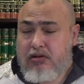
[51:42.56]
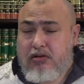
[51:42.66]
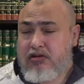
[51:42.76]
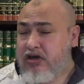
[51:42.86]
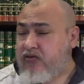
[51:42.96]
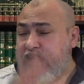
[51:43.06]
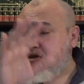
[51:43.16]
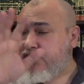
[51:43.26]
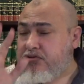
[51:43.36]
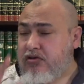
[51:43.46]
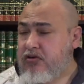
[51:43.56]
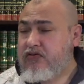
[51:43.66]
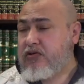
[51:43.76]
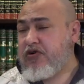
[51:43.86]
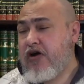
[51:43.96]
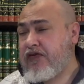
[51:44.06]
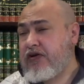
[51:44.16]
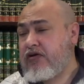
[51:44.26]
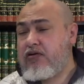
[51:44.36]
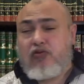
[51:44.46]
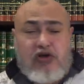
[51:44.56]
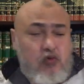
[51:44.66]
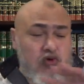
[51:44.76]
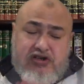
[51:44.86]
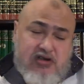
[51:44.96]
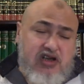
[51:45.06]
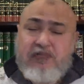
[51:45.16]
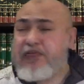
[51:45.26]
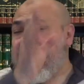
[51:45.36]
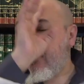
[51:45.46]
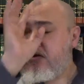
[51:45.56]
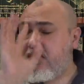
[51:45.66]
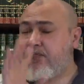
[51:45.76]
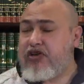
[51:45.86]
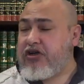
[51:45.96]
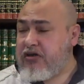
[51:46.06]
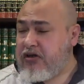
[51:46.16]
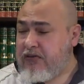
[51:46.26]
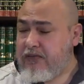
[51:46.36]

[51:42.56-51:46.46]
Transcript: the grandchildren of the Prophet. We skip that completely.